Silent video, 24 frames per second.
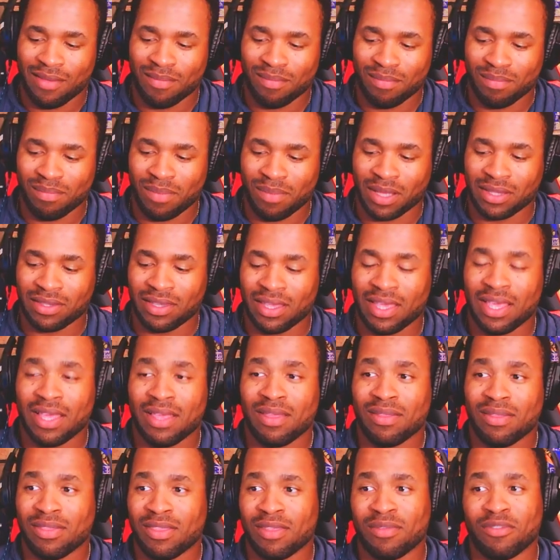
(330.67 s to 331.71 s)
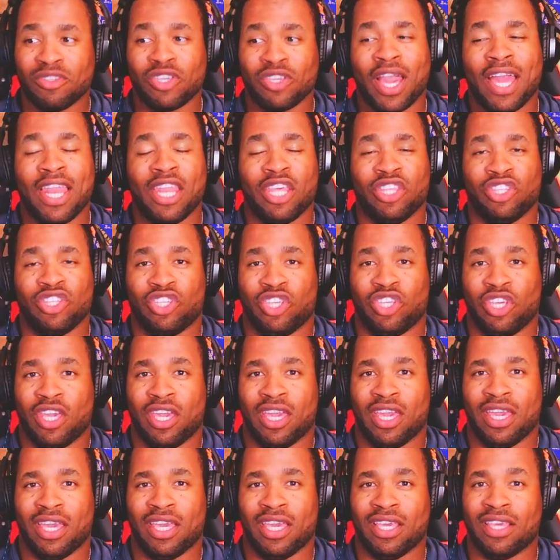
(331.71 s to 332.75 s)
But the challenge
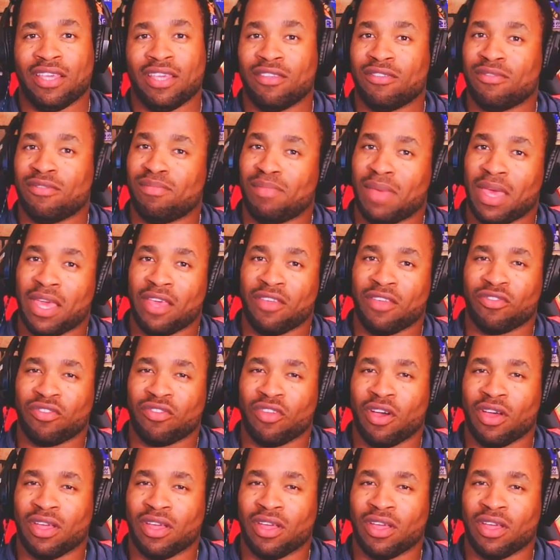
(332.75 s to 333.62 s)
here is based